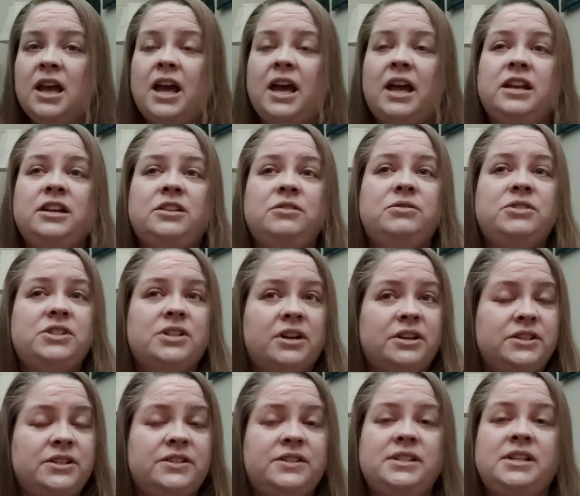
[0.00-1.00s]
And you
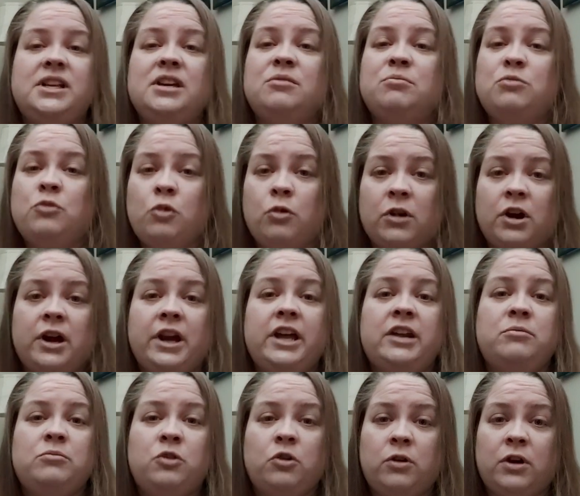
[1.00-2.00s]
start to see it more
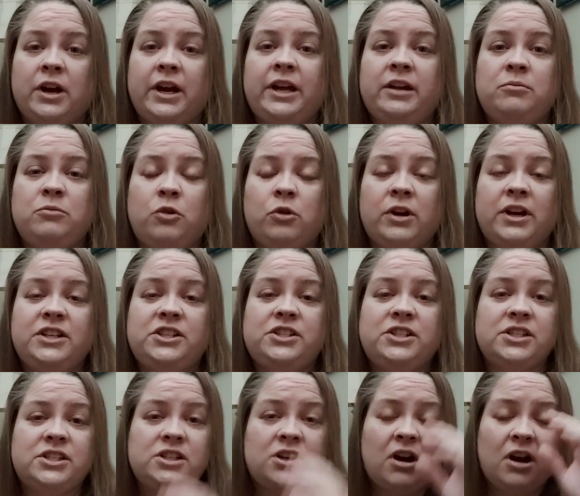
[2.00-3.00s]
and more and more. It's
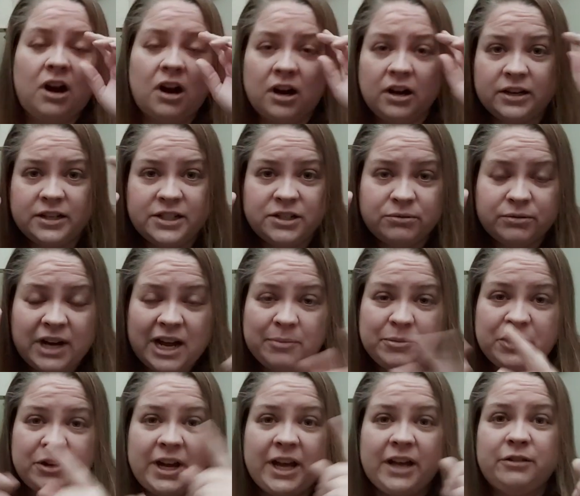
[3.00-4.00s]
just hard to wrap
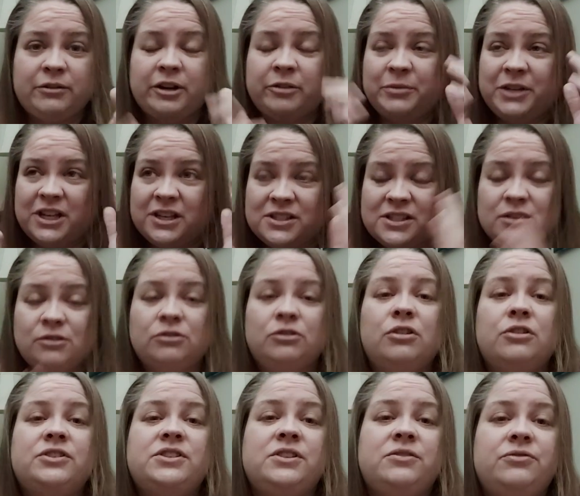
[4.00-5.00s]
your head around because it
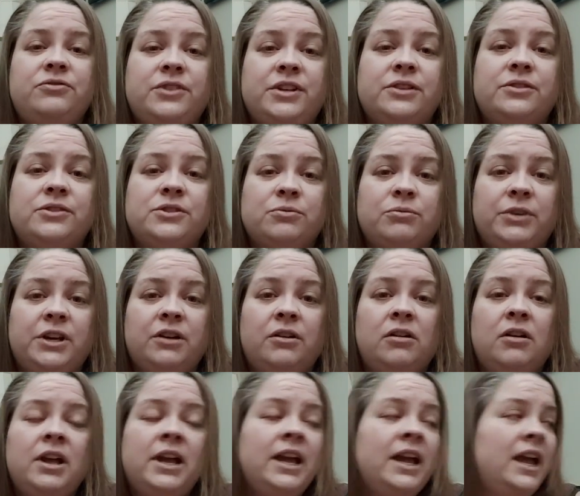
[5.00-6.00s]
looks and feels
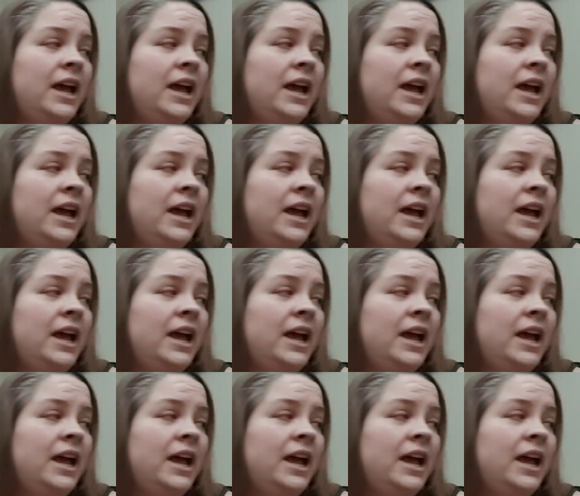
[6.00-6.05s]
real.